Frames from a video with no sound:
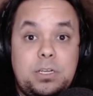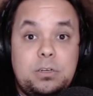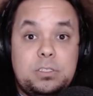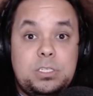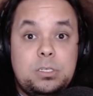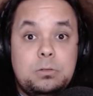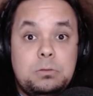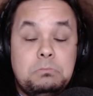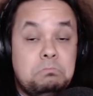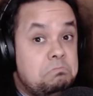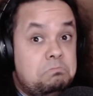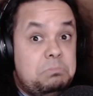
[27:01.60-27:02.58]
years.
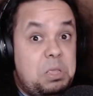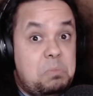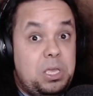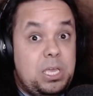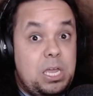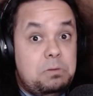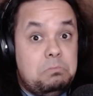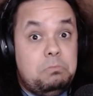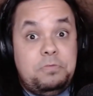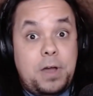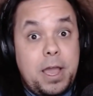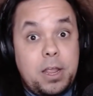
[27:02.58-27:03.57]
They might get
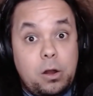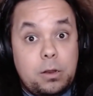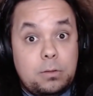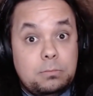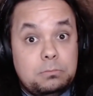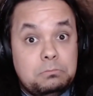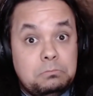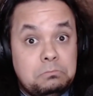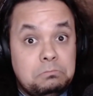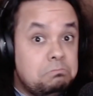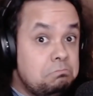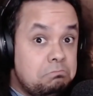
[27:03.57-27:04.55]
fired.
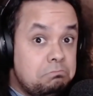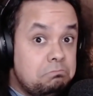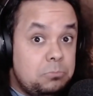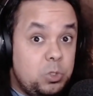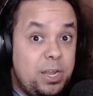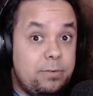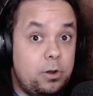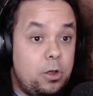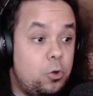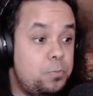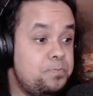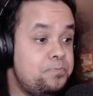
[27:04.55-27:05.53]
You never
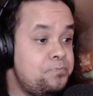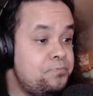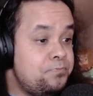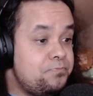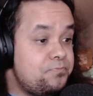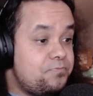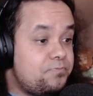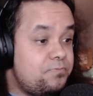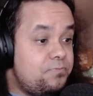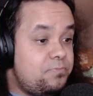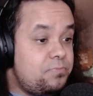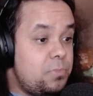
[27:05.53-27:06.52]
know.
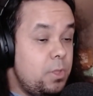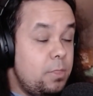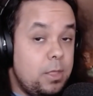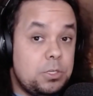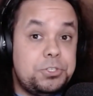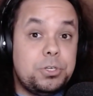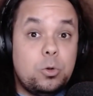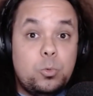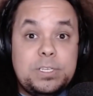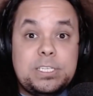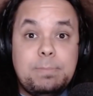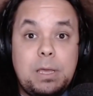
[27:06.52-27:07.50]
They also took a
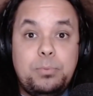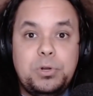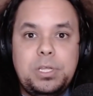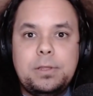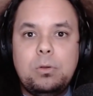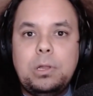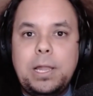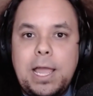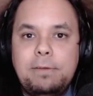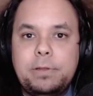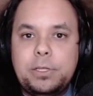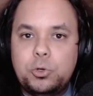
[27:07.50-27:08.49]
risk by putting their
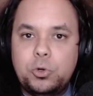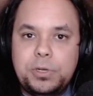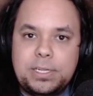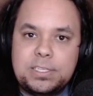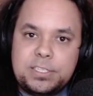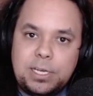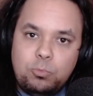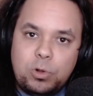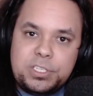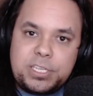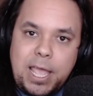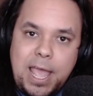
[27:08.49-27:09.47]
livelihood in
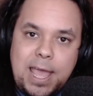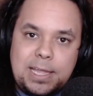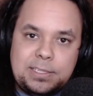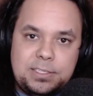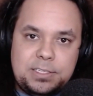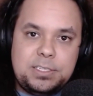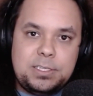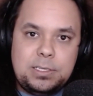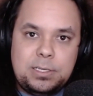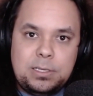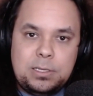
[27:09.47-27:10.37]
someone's hands.